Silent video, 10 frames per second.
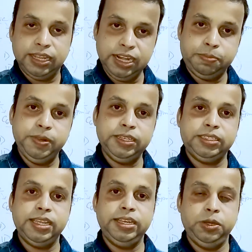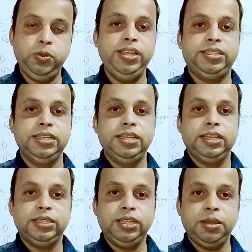respiration in which
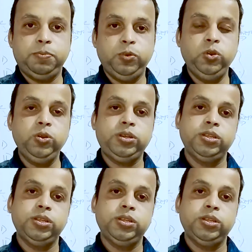the food,